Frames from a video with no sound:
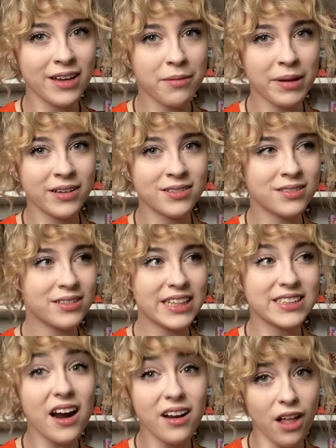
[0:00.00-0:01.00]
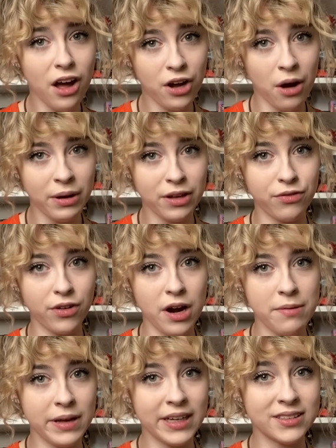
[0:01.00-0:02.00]
I mean, he's got a lot going for
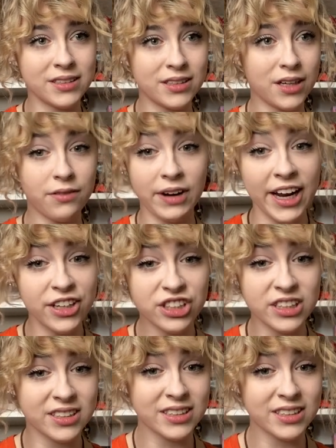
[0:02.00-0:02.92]
him. He's courageous.